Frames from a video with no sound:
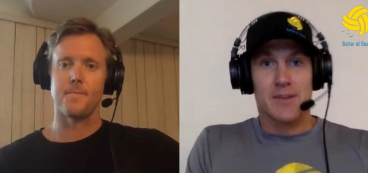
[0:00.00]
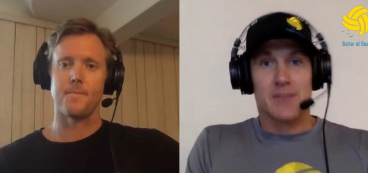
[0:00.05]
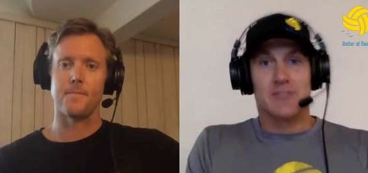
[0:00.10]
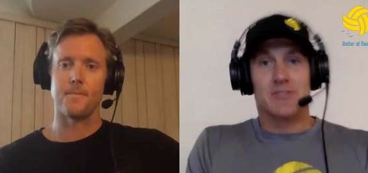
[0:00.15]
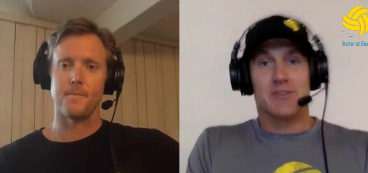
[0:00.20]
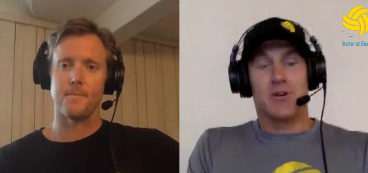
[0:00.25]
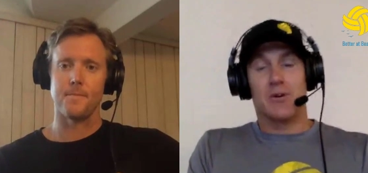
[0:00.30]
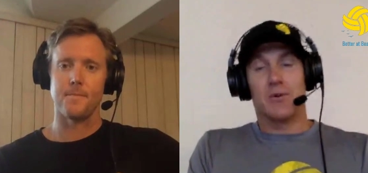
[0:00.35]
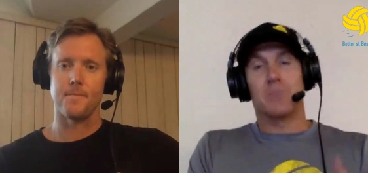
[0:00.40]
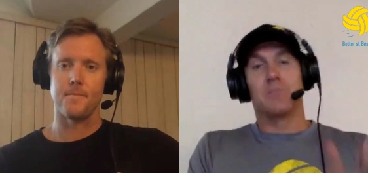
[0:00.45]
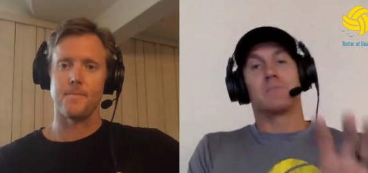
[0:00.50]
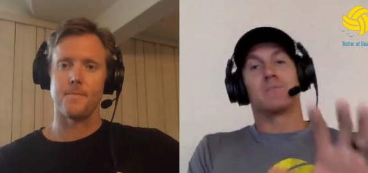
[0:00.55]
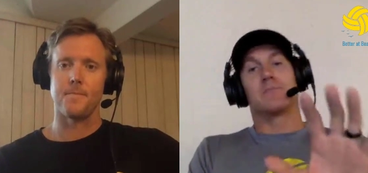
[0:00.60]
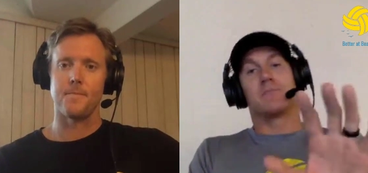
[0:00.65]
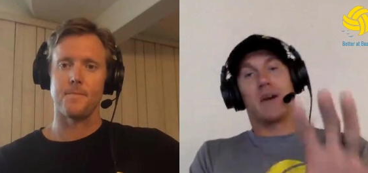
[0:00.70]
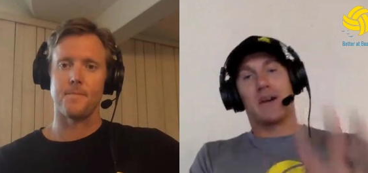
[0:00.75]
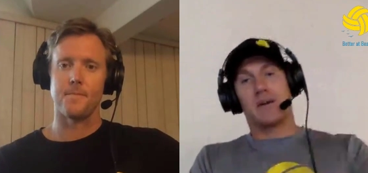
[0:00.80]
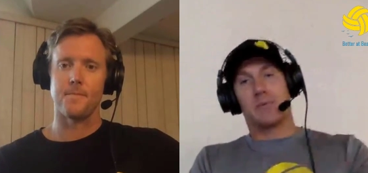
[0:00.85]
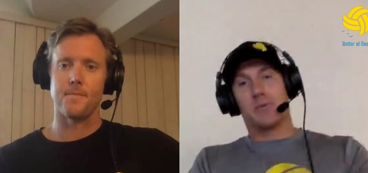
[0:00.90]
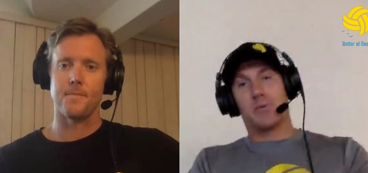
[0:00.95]
Speaker 1: So
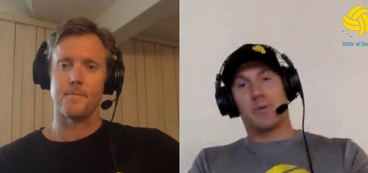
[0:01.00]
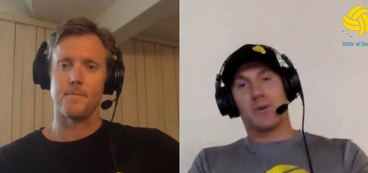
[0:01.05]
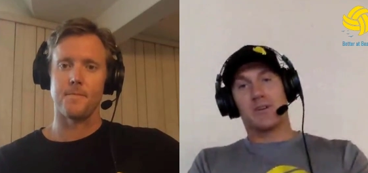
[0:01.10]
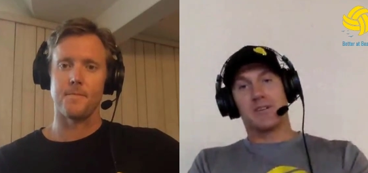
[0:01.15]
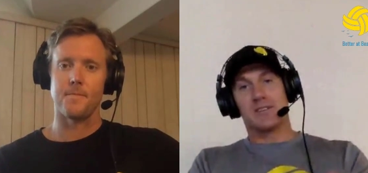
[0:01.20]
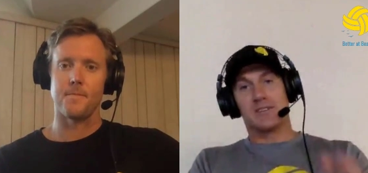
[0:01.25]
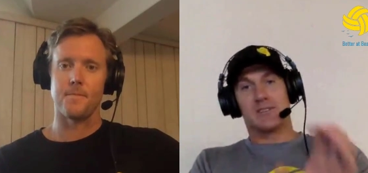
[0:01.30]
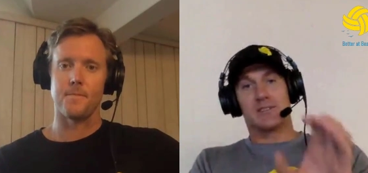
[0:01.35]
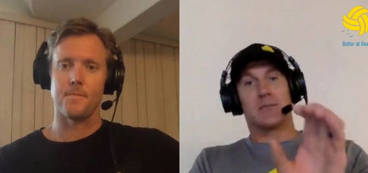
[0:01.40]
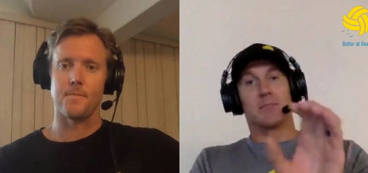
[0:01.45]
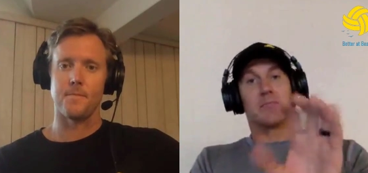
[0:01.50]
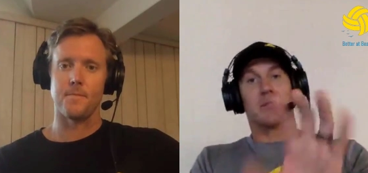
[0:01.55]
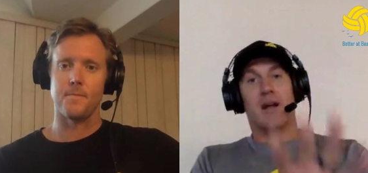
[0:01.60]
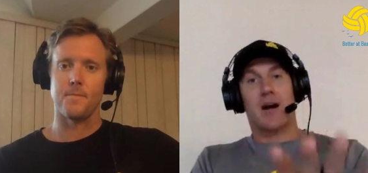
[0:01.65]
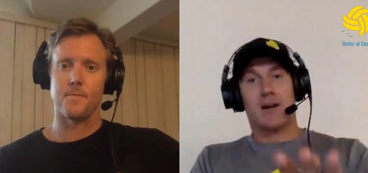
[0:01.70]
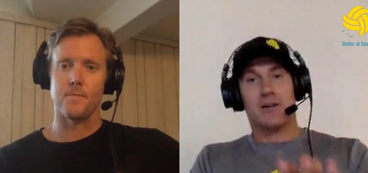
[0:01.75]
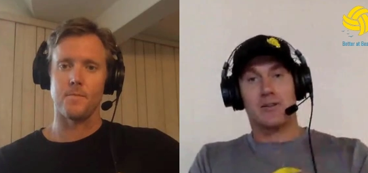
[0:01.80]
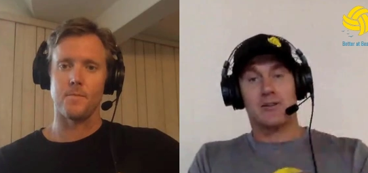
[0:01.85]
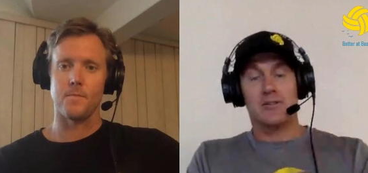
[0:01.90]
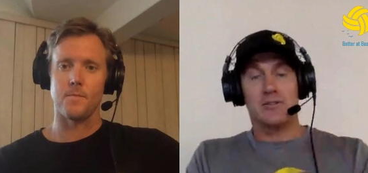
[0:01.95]
my number one is
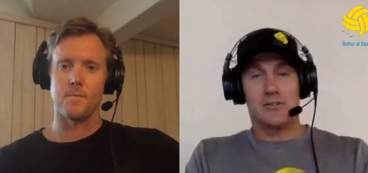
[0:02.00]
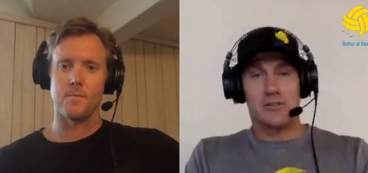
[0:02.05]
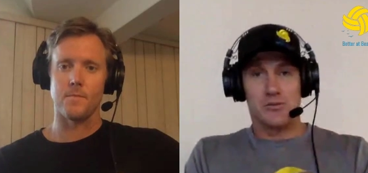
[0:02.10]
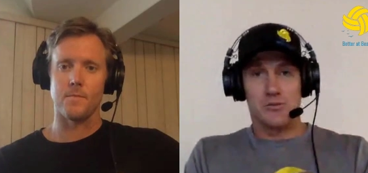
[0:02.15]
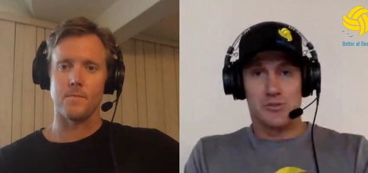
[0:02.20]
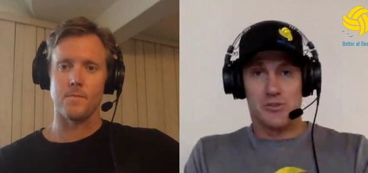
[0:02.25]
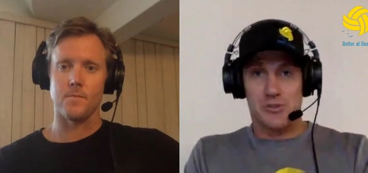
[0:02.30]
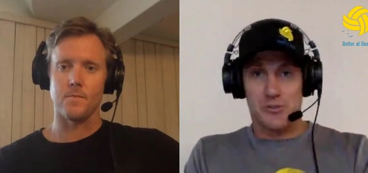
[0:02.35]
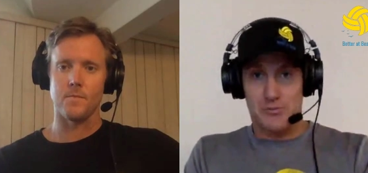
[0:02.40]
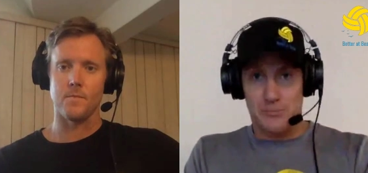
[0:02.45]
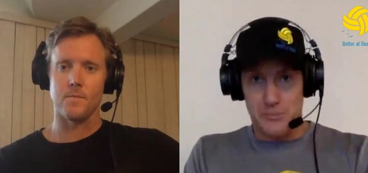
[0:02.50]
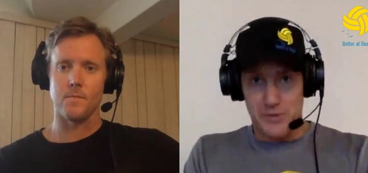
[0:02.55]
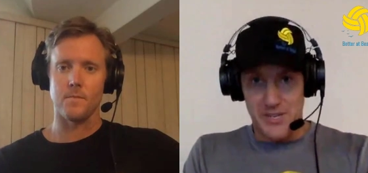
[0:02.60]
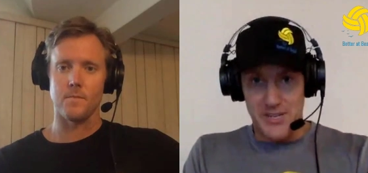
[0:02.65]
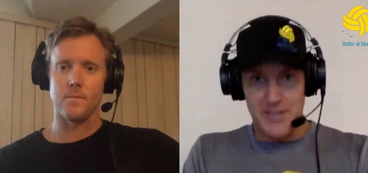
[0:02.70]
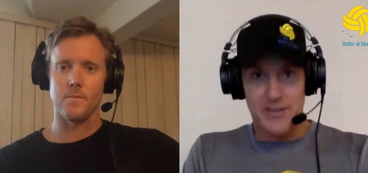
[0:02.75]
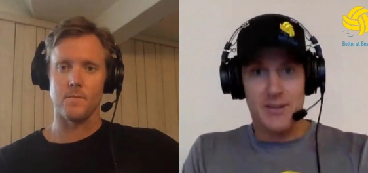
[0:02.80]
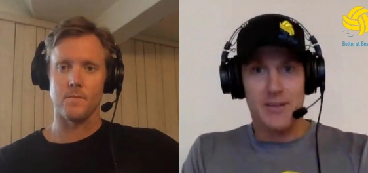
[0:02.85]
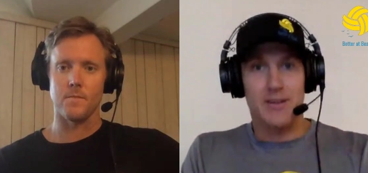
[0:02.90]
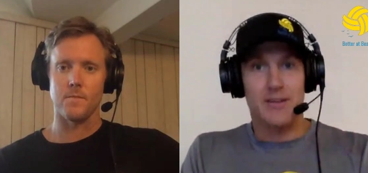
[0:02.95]
blocker. You should
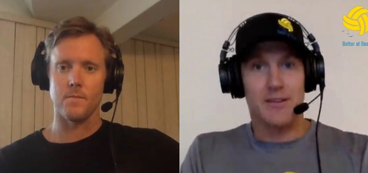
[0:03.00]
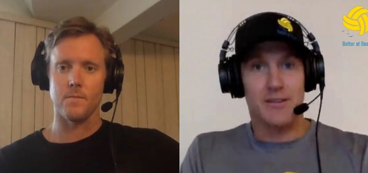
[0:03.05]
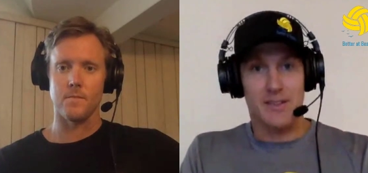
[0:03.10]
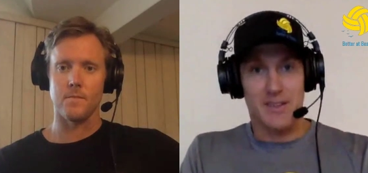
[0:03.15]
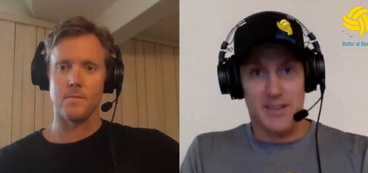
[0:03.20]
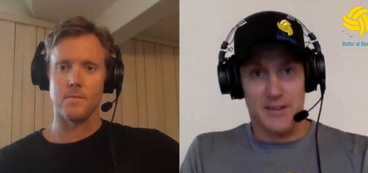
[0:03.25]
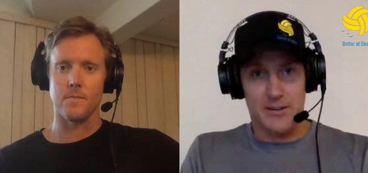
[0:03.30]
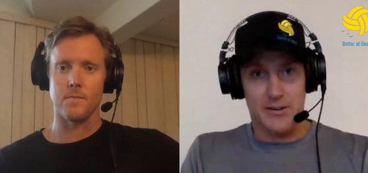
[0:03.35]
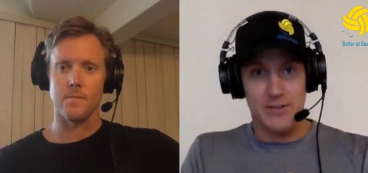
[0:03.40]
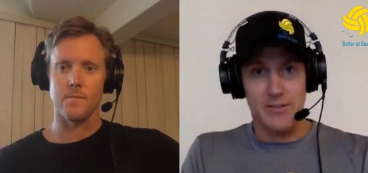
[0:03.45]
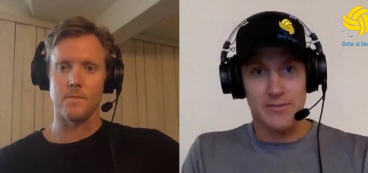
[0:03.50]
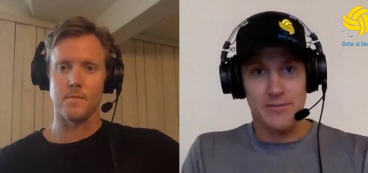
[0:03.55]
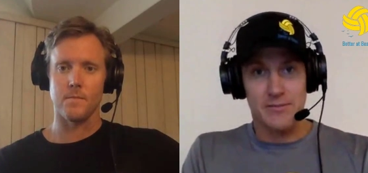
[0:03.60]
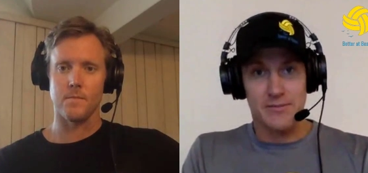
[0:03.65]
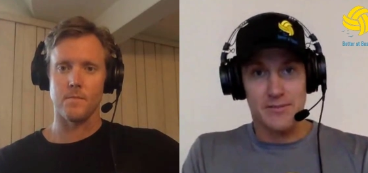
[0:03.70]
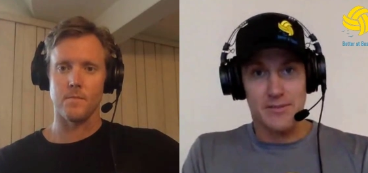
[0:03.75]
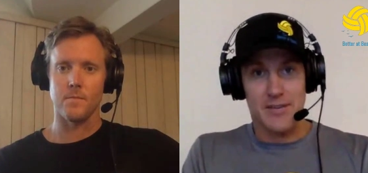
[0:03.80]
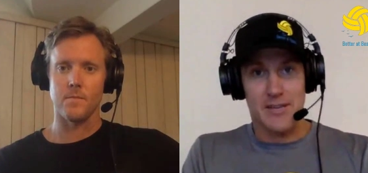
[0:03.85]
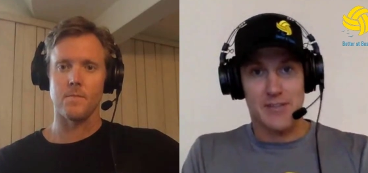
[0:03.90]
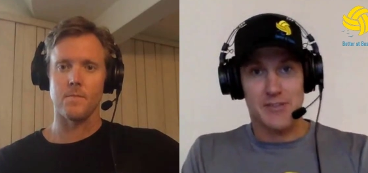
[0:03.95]
read the hitter
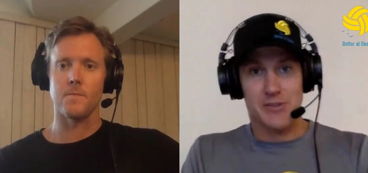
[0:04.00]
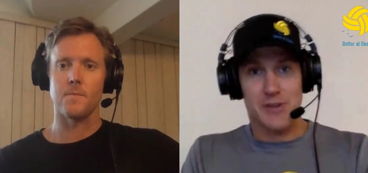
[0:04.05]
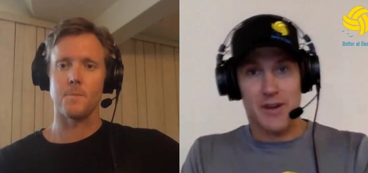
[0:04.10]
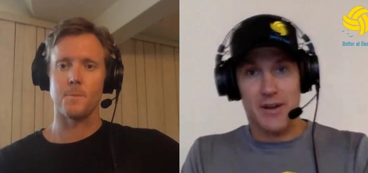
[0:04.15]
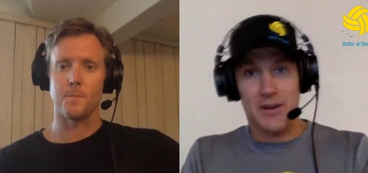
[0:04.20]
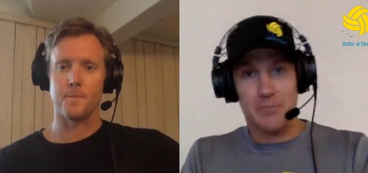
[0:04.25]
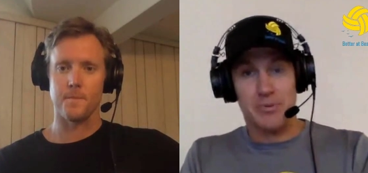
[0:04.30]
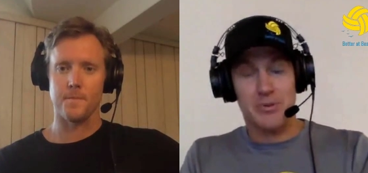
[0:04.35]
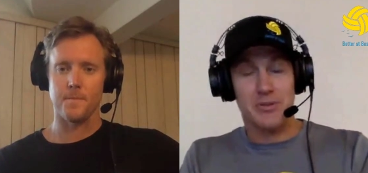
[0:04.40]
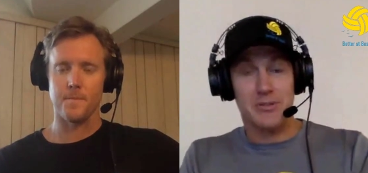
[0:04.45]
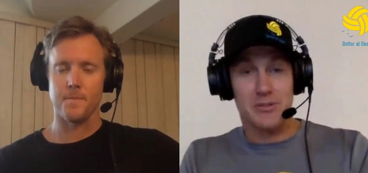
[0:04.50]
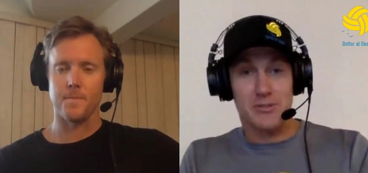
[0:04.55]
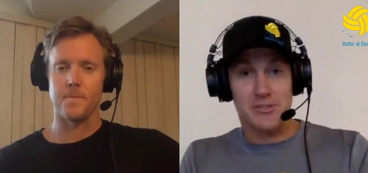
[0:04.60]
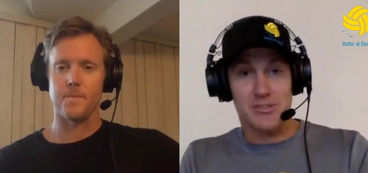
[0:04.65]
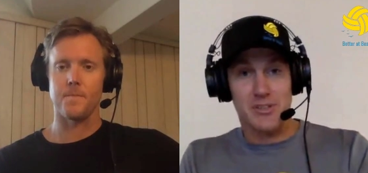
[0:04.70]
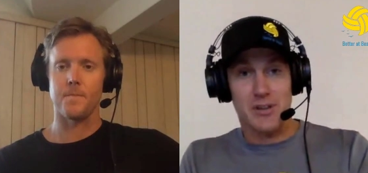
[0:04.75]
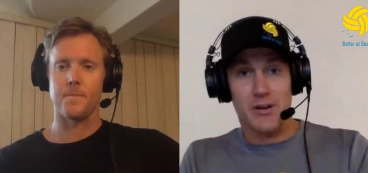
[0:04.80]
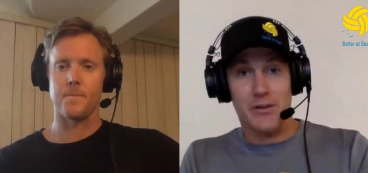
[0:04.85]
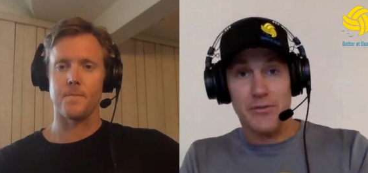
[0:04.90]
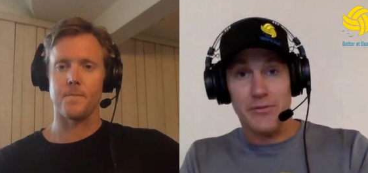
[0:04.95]
and try to put
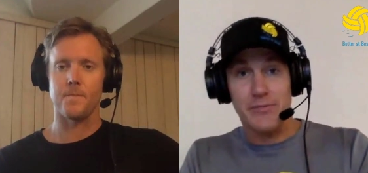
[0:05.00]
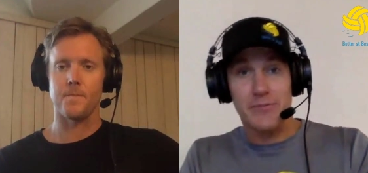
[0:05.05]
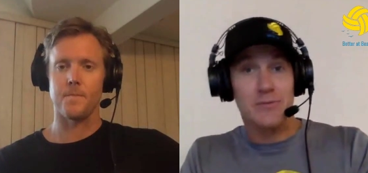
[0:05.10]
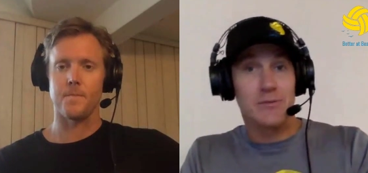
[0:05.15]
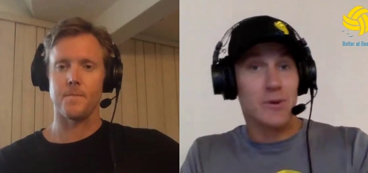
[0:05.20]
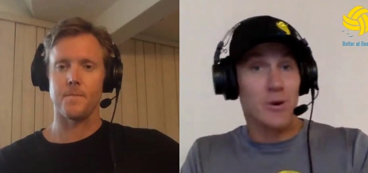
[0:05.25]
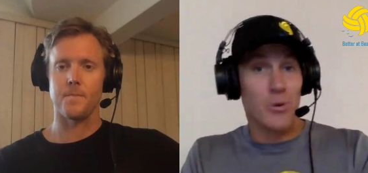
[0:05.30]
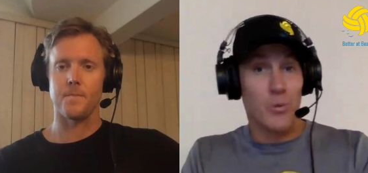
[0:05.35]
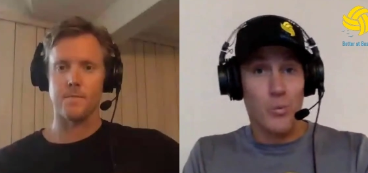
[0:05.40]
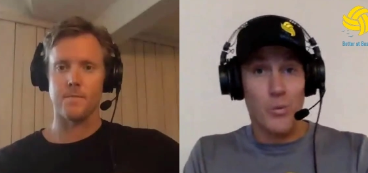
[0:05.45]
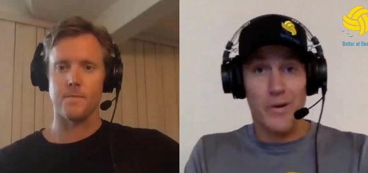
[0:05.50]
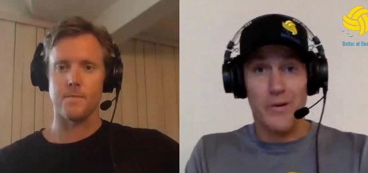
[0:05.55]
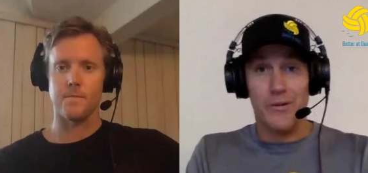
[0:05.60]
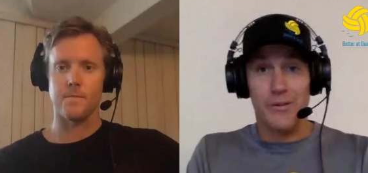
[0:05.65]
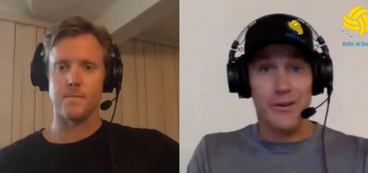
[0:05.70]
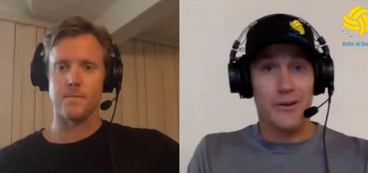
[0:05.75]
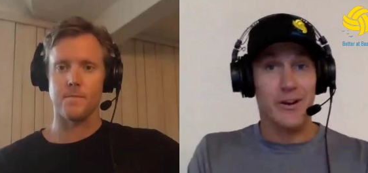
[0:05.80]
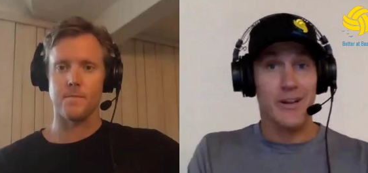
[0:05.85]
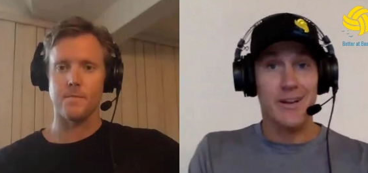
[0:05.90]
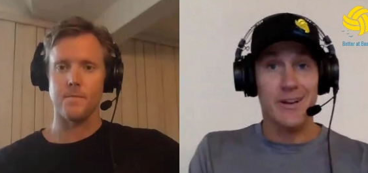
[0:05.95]
yourself where
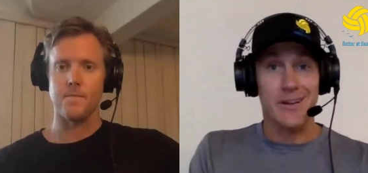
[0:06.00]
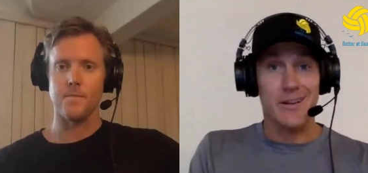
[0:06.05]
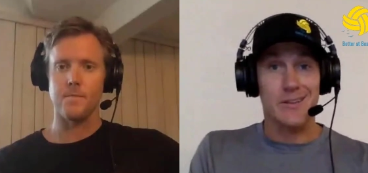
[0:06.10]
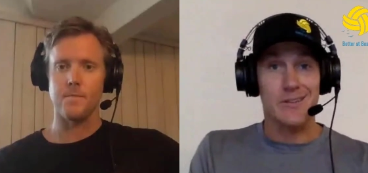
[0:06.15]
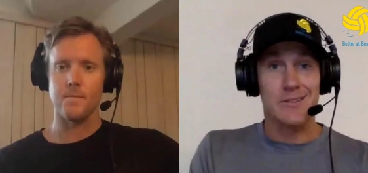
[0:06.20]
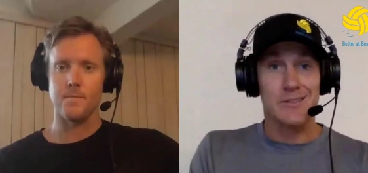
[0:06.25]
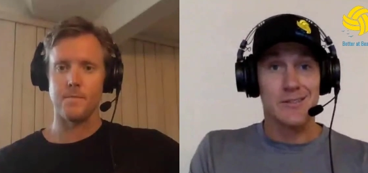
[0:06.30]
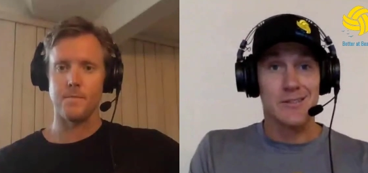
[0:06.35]
they're hitting.